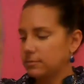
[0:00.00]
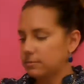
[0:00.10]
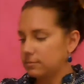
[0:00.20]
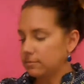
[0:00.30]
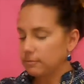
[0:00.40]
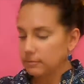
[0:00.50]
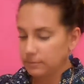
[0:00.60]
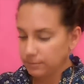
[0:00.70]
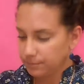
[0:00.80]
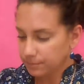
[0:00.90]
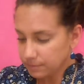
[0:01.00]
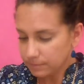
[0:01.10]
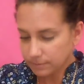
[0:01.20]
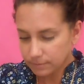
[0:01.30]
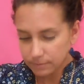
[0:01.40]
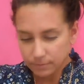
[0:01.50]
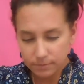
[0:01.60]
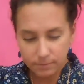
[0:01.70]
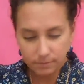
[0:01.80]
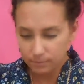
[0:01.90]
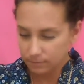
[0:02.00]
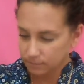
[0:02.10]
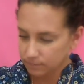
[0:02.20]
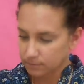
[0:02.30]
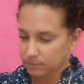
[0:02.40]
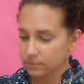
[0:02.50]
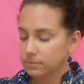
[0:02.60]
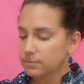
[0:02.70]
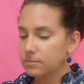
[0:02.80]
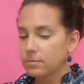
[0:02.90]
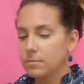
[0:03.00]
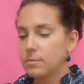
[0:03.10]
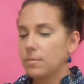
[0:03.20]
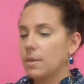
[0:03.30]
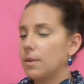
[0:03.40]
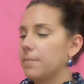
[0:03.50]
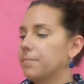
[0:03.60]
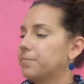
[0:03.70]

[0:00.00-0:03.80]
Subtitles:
(no one is talking)